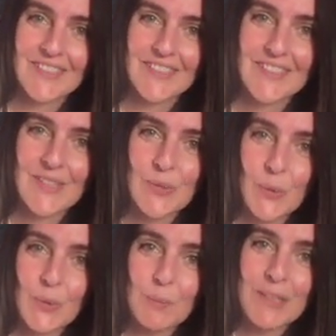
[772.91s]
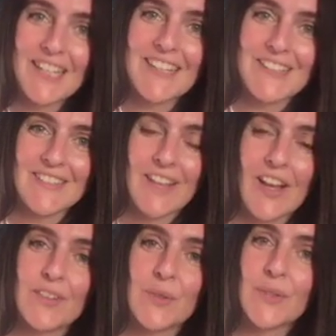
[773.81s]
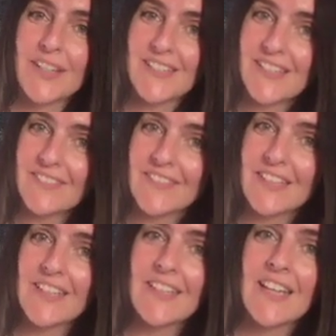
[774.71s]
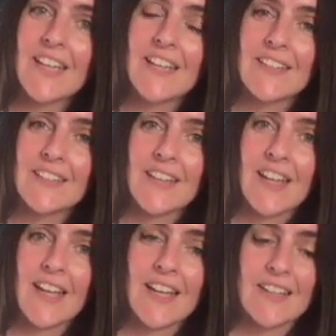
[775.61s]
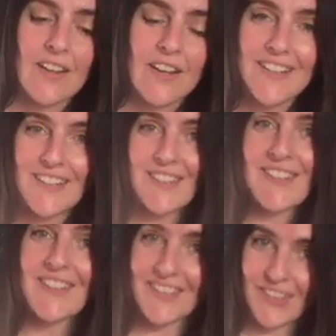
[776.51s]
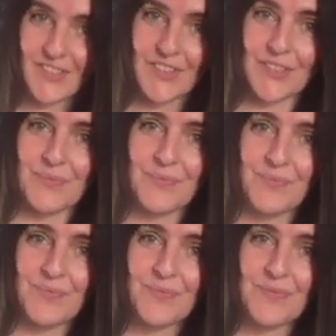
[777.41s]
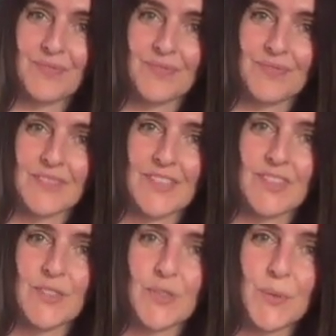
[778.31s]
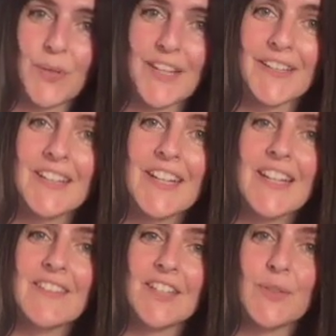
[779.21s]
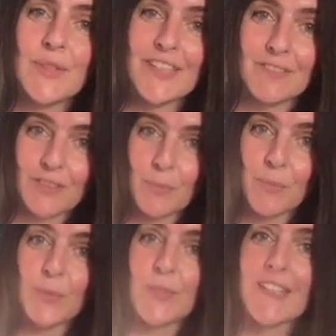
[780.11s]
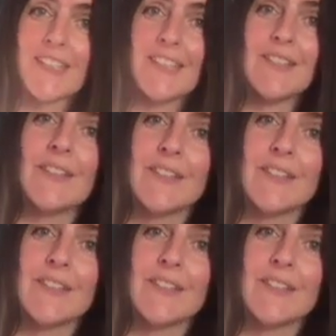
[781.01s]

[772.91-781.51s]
the solar place of creativity and honest connection and joy that you get from really